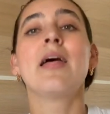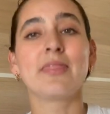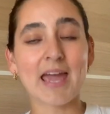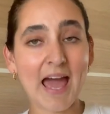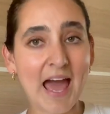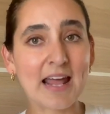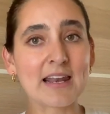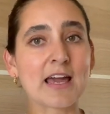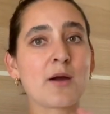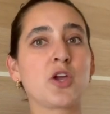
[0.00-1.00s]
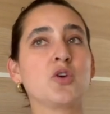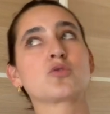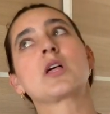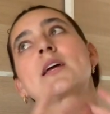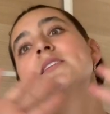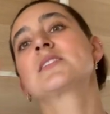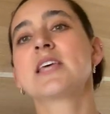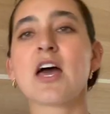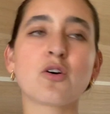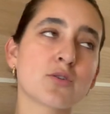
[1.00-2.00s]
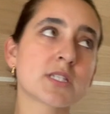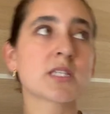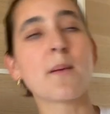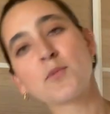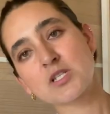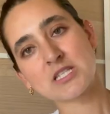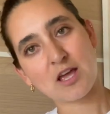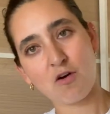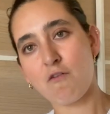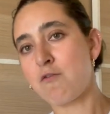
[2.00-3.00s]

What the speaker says: they had like a huge like sale, summer sale,